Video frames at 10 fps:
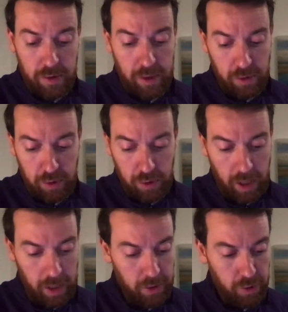Let's just
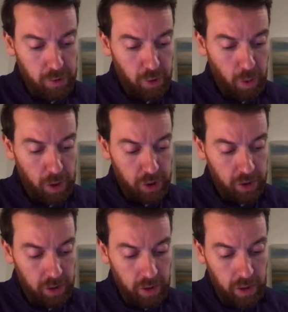introduce the question.